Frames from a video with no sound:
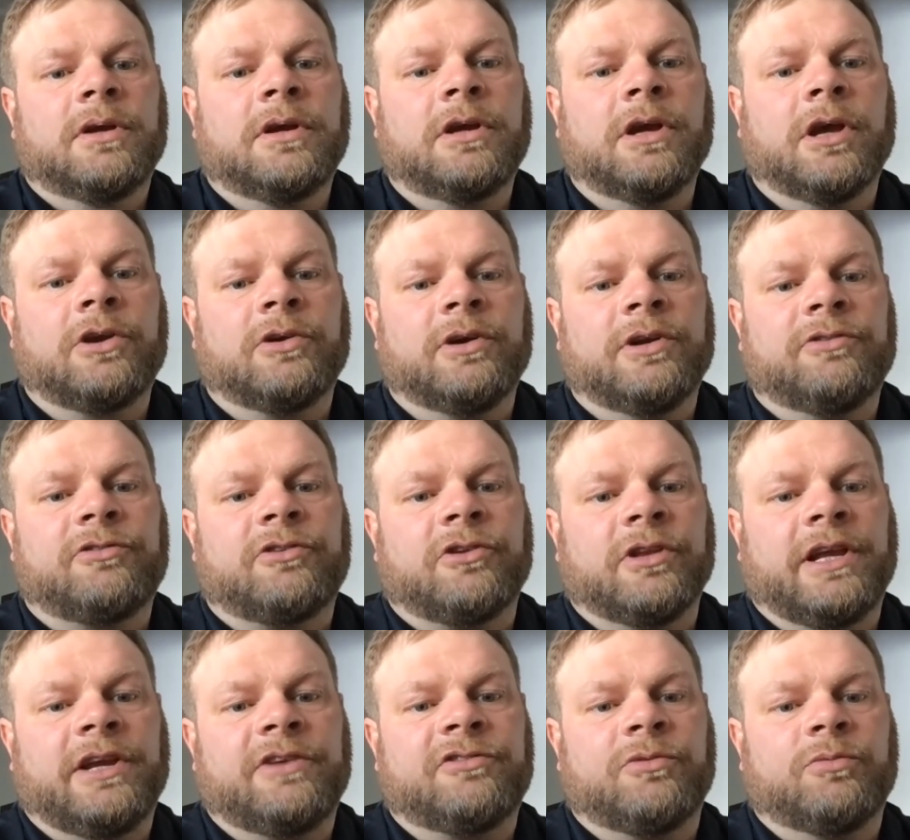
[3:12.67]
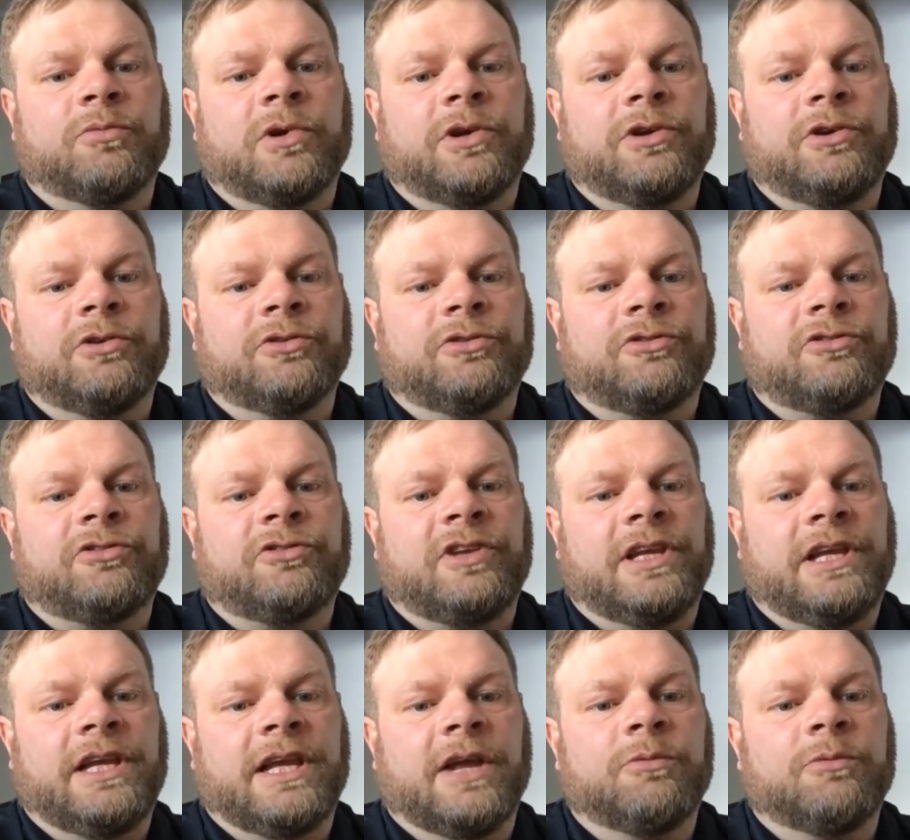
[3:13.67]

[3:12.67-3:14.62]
gutter installation, what you'll see,